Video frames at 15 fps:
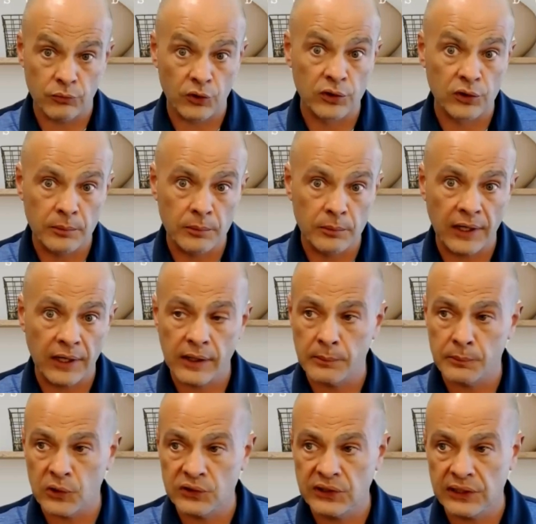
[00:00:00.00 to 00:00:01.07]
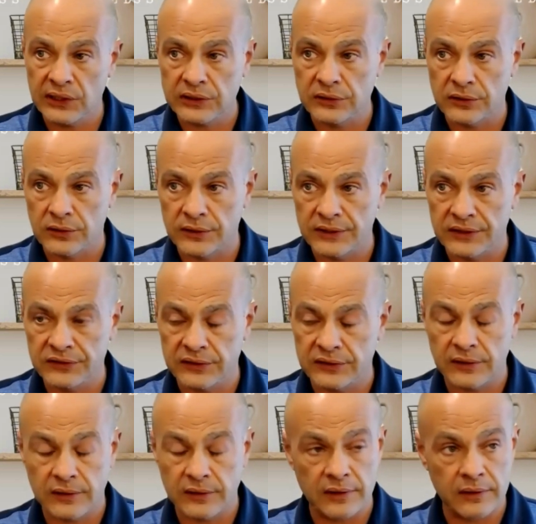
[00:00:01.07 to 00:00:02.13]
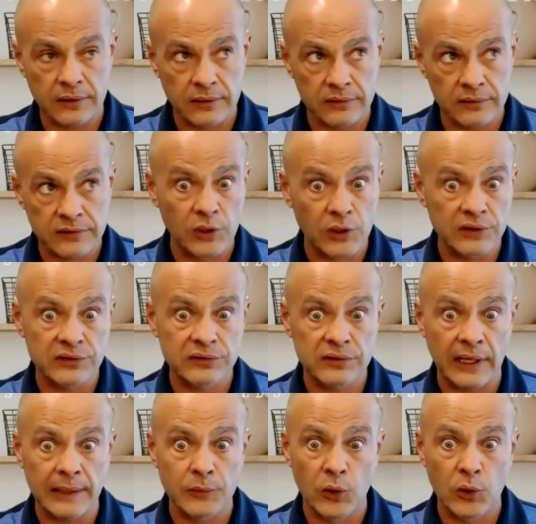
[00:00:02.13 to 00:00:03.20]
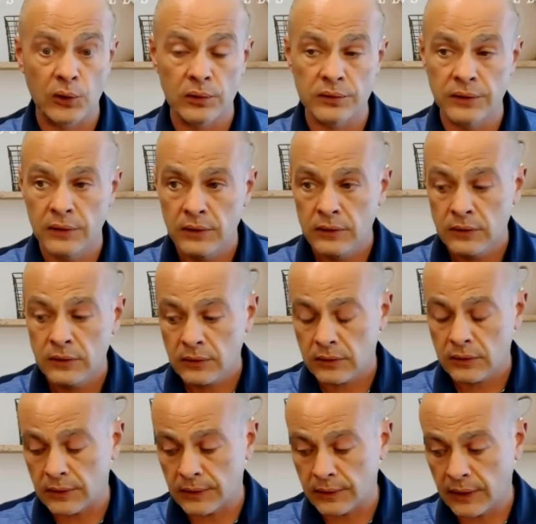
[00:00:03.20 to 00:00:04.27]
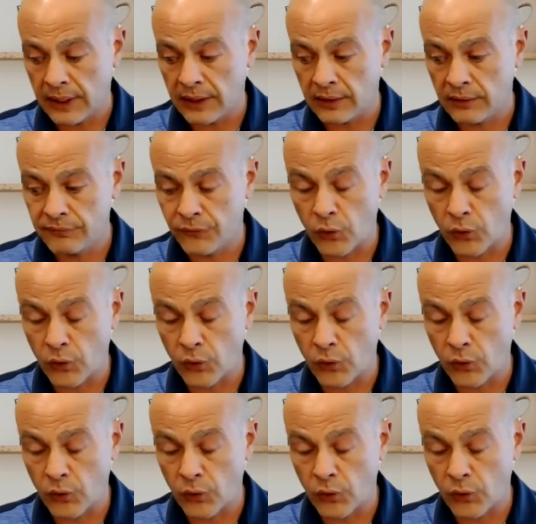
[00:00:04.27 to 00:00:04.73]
rural America in particular is the somewhat same old kind of